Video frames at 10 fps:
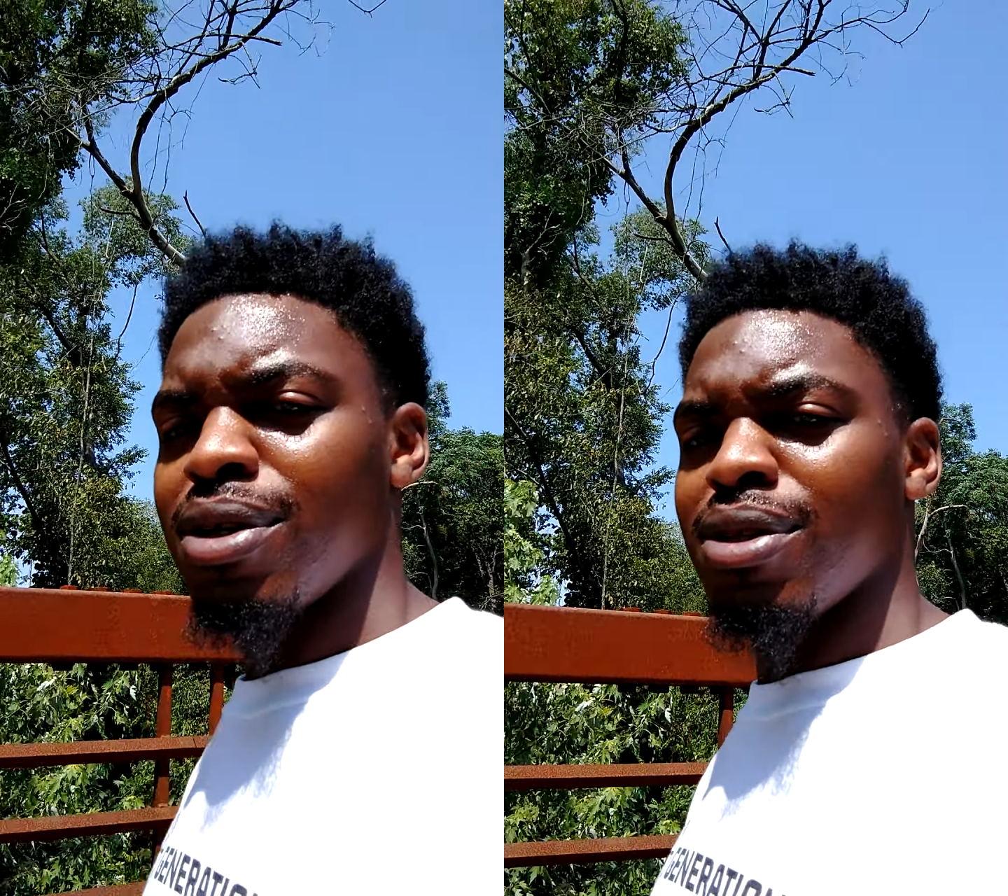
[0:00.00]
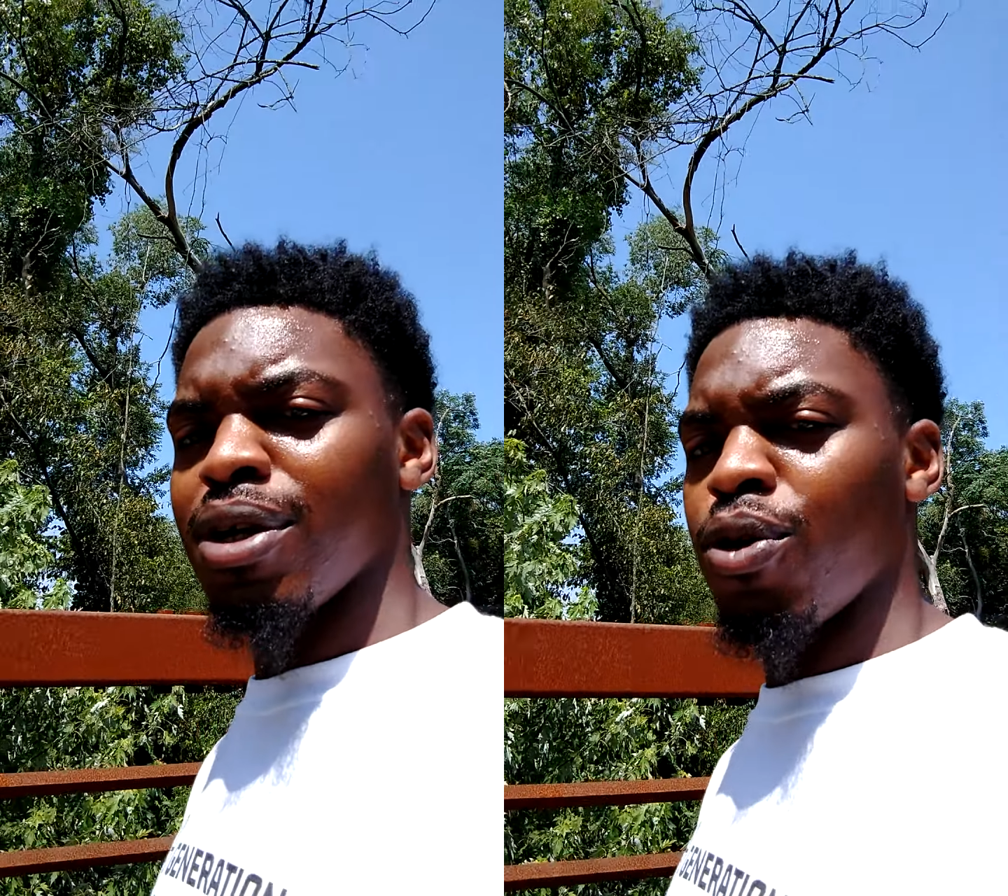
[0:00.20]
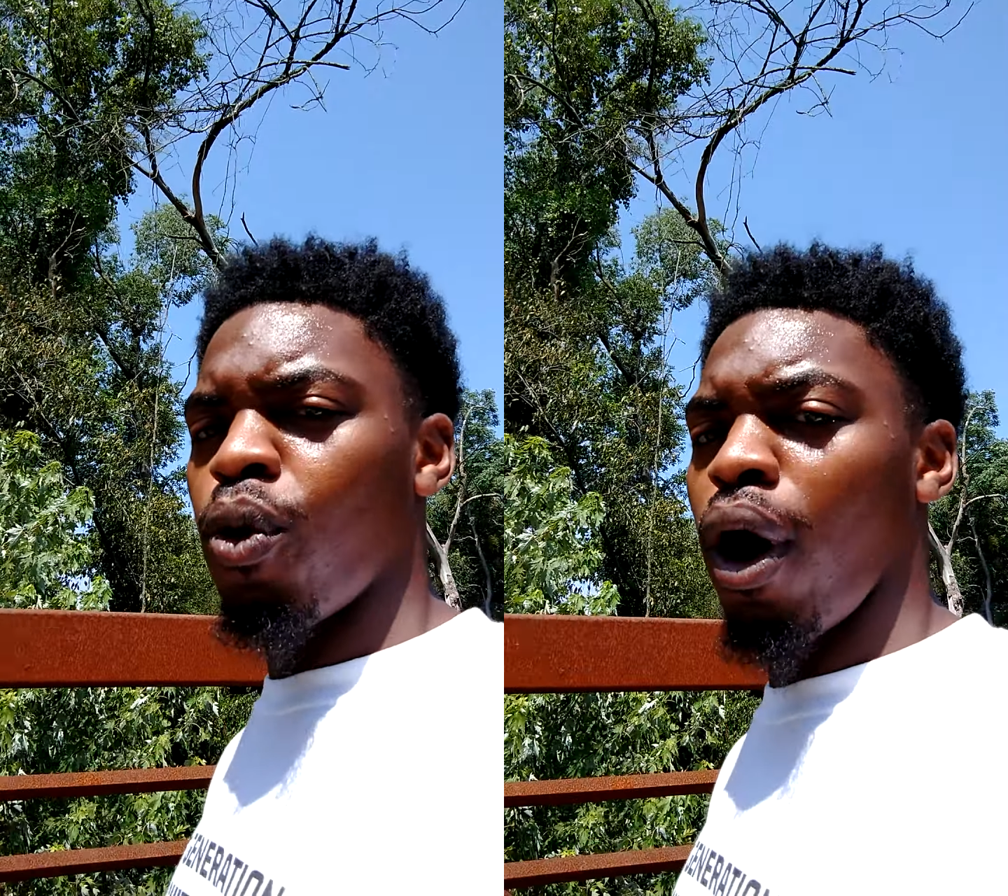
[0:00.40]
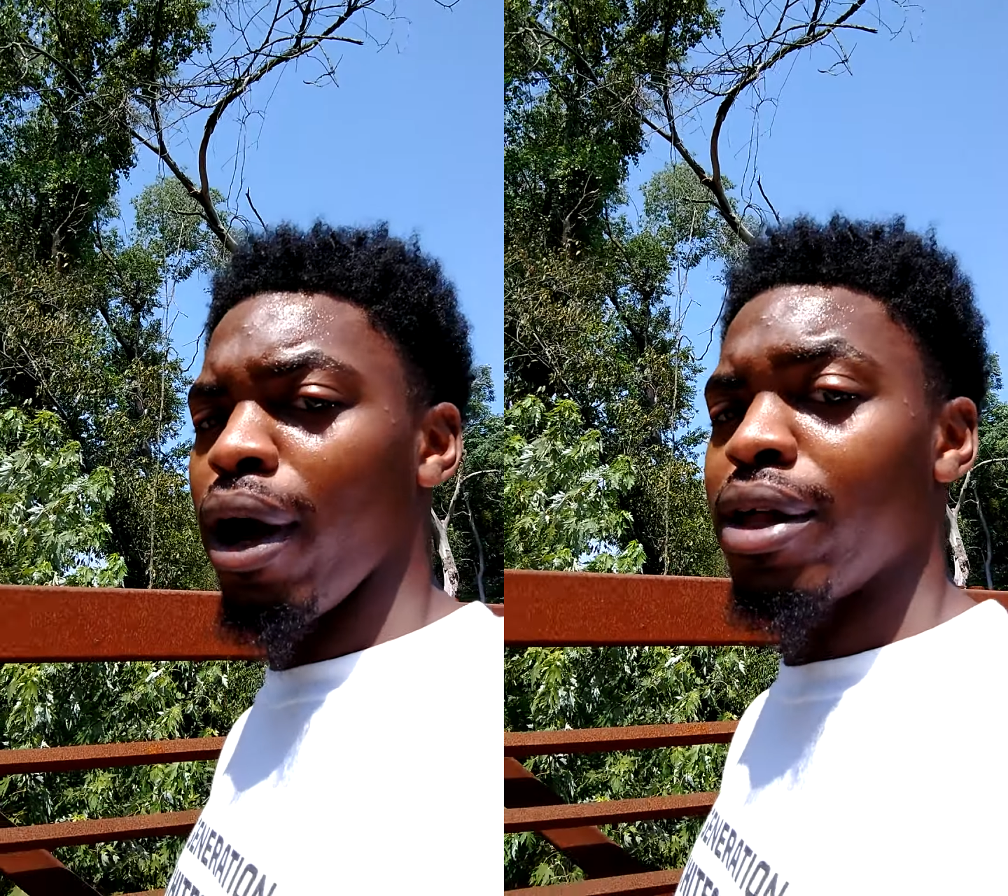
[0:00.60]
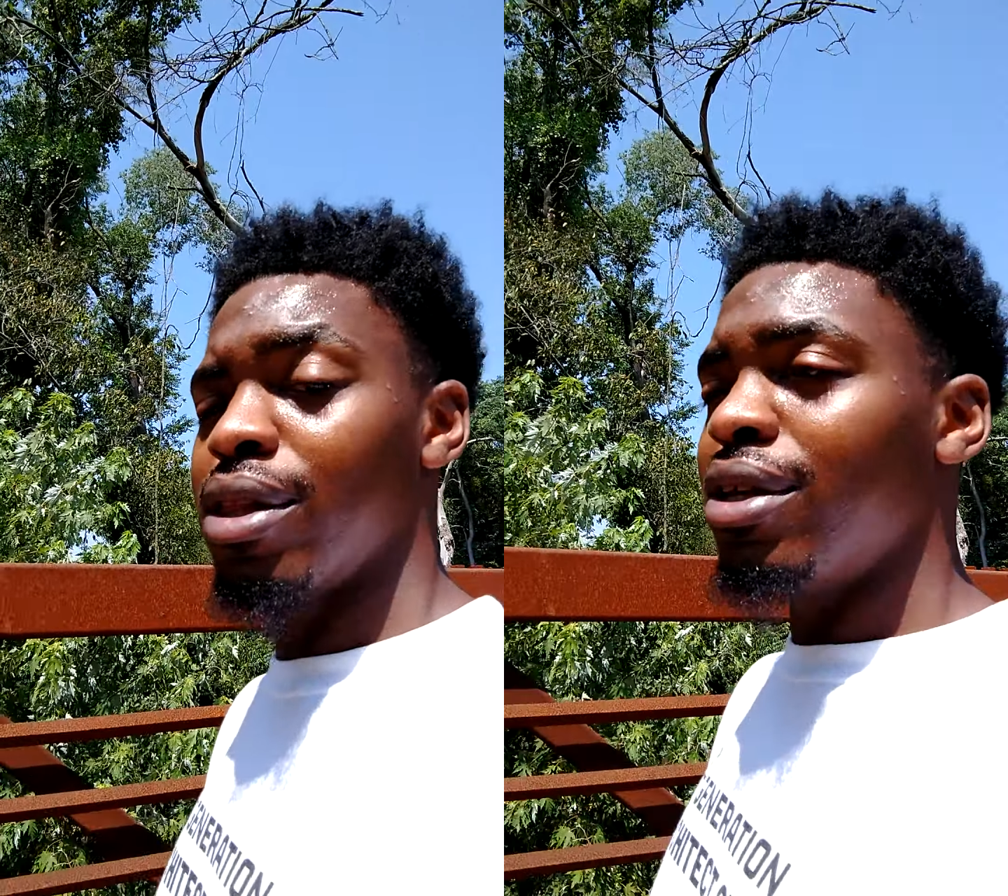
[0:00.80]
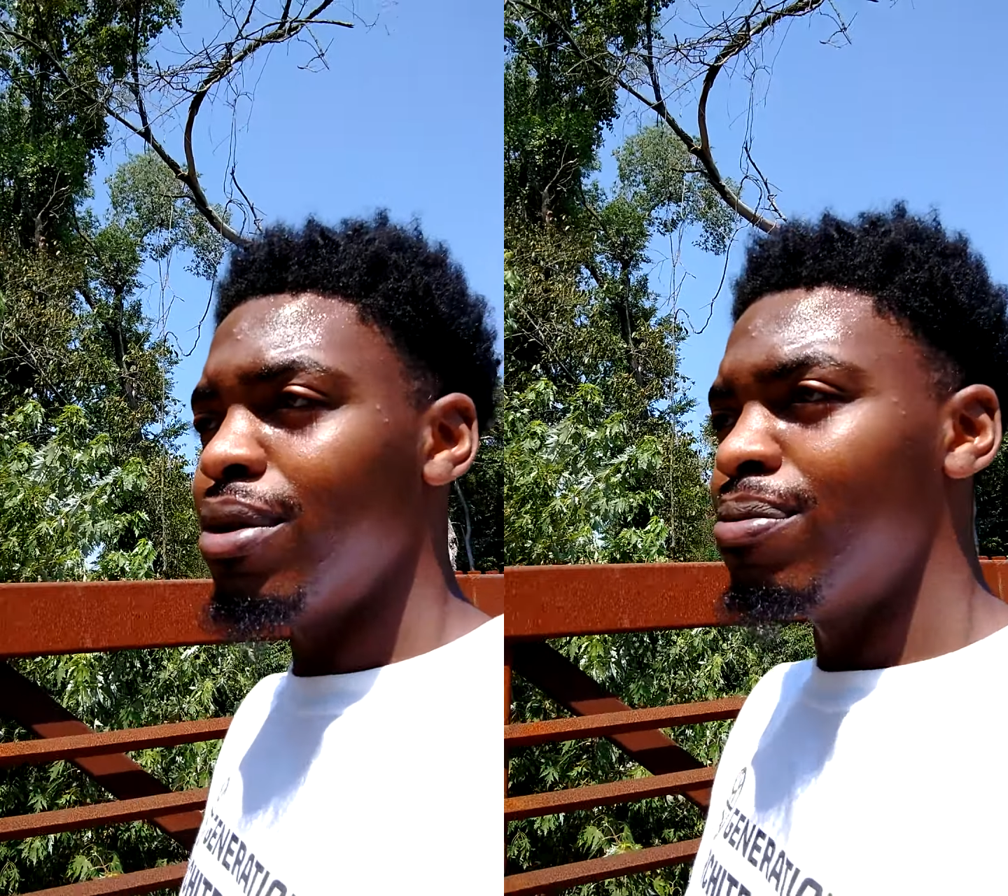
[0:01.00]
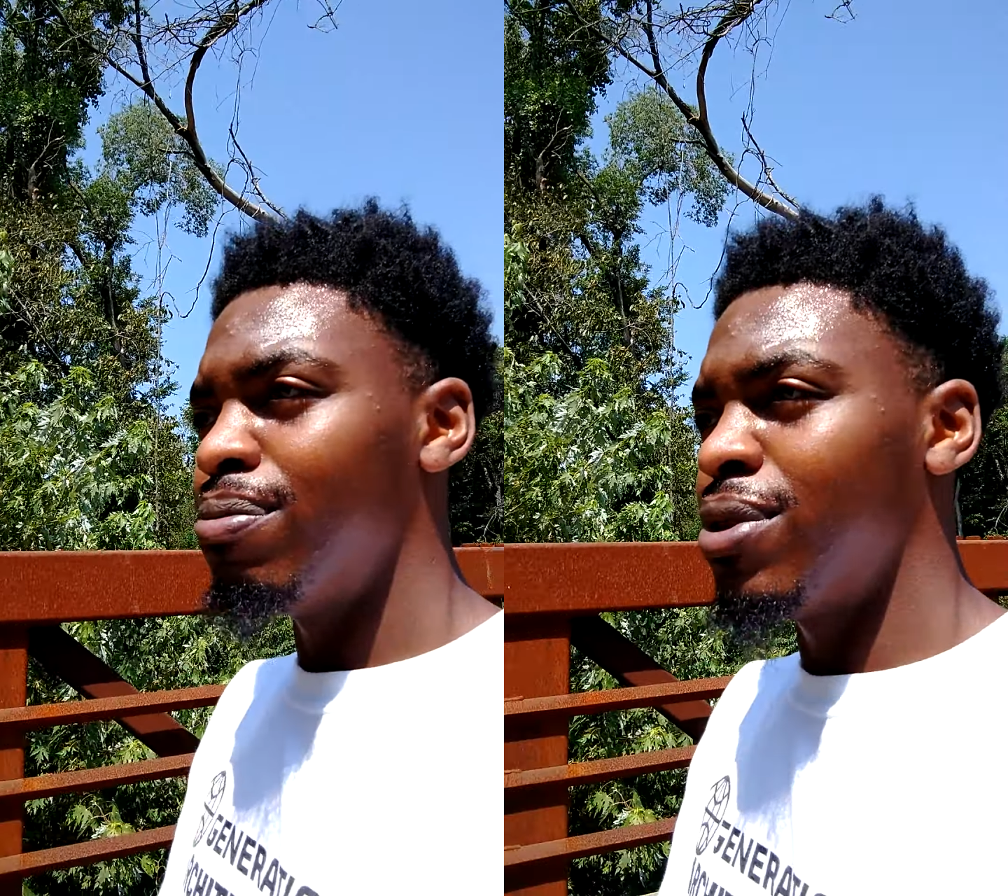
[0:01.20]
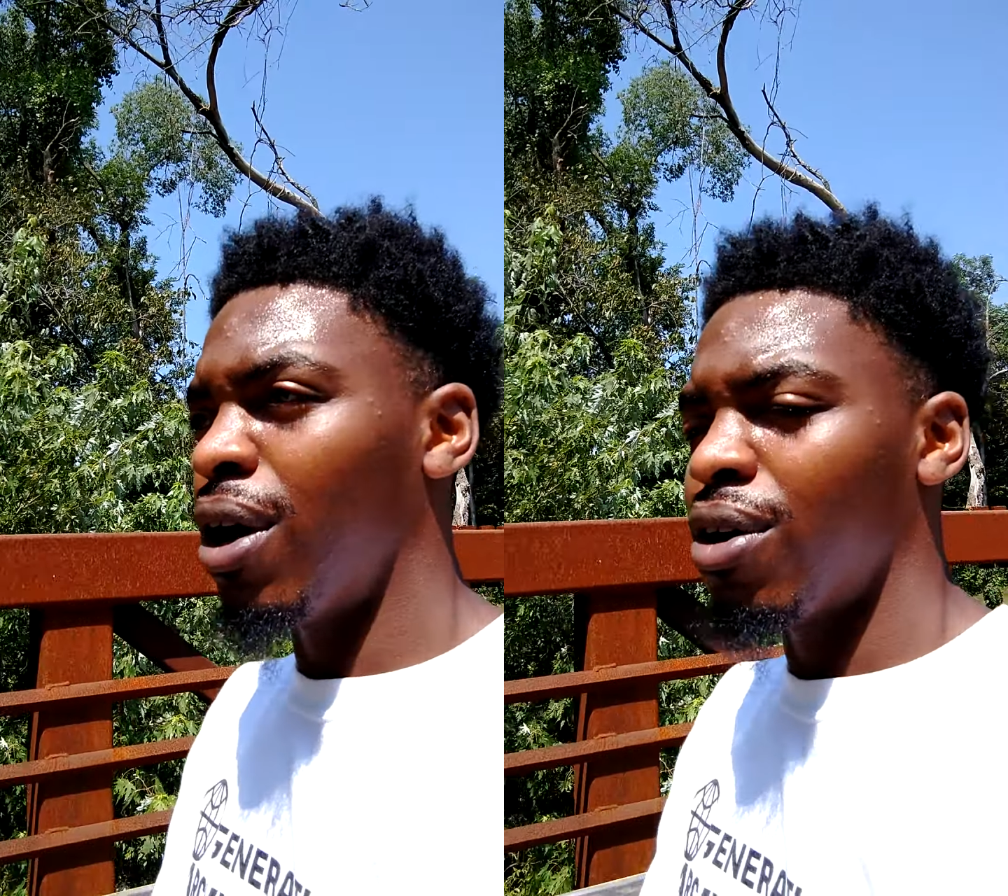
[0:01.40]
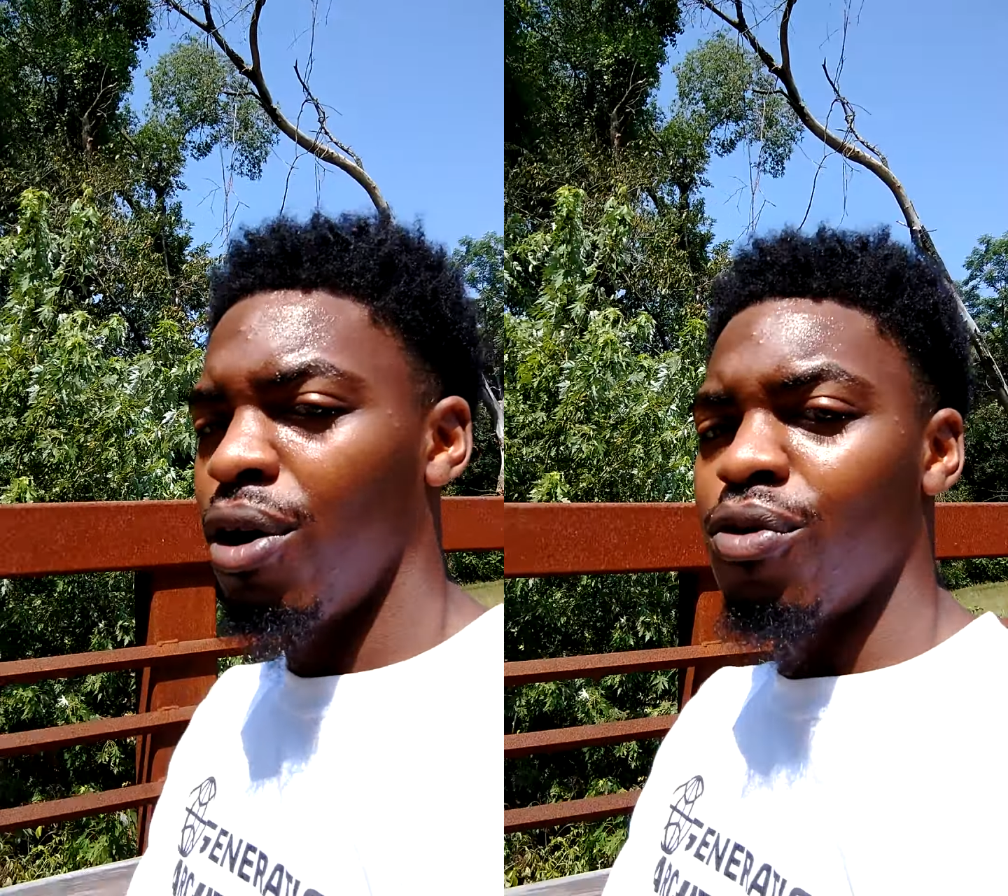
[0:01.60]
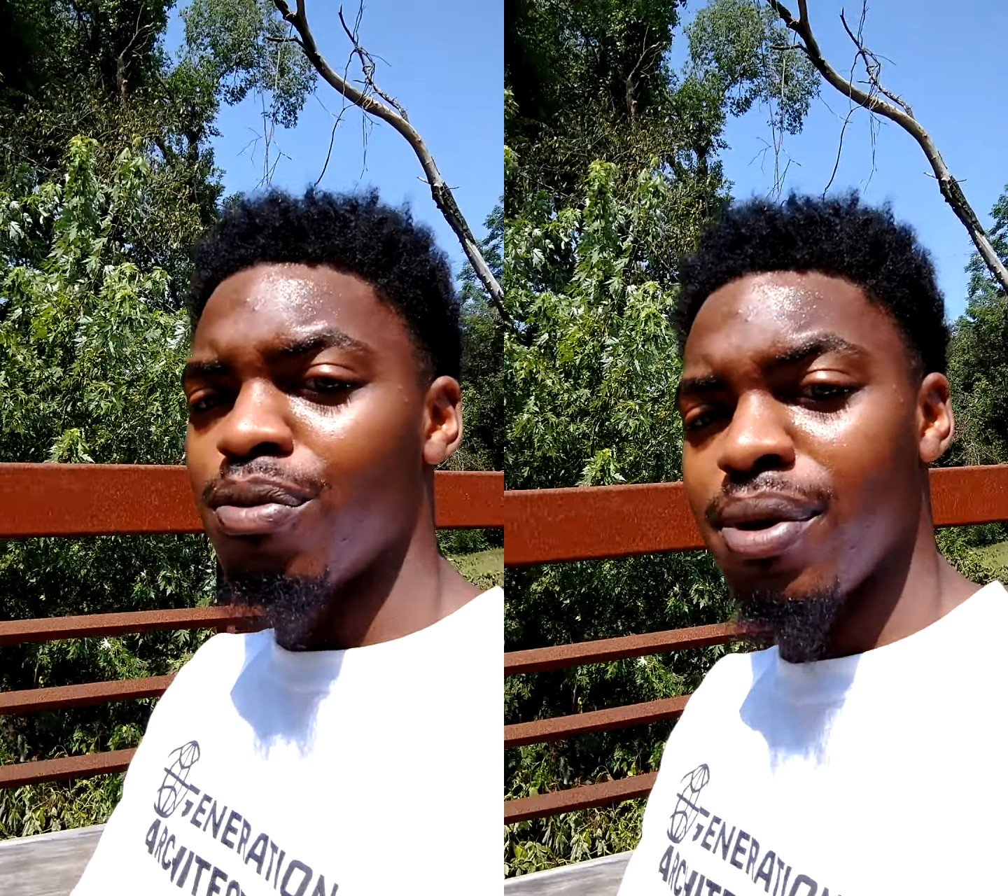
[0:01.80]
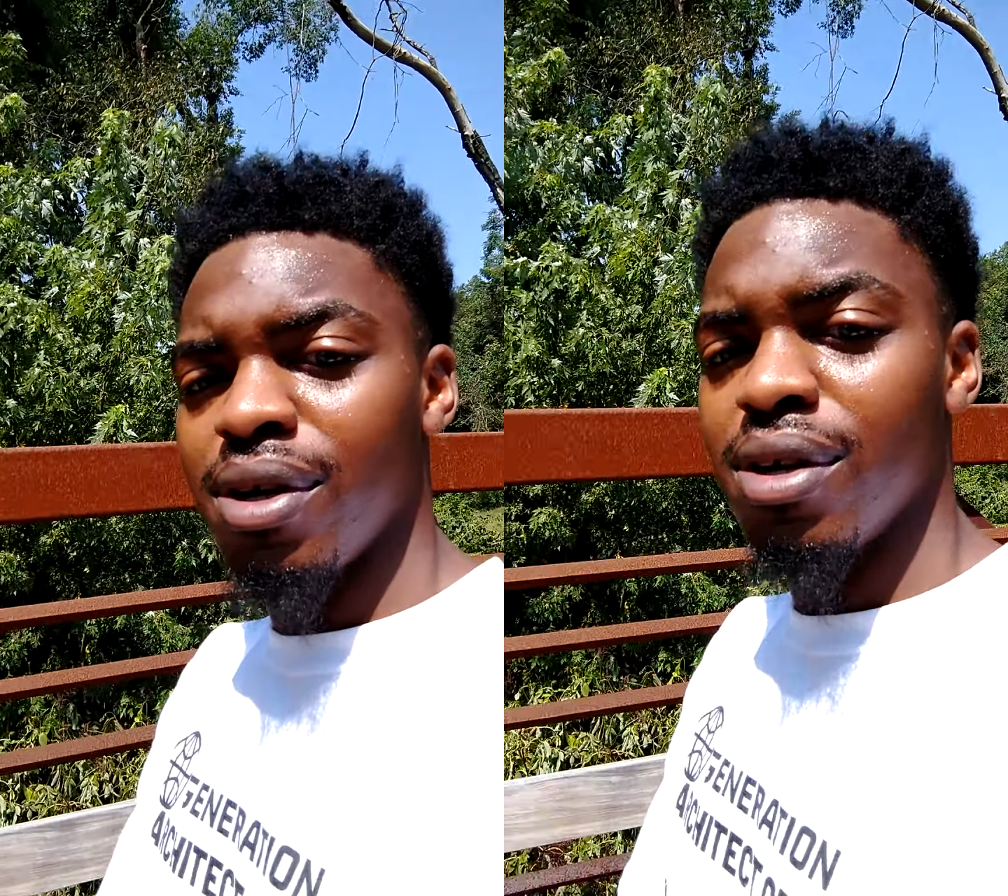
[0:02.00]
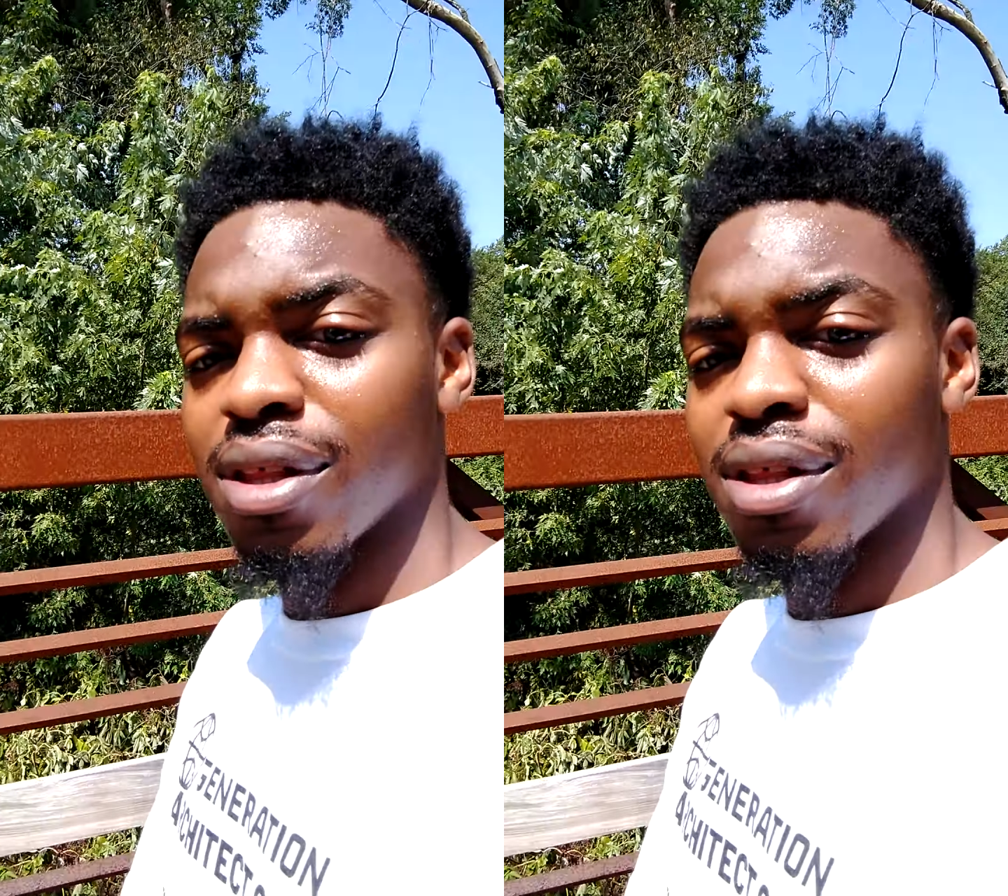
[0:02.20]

like quietly talk over me.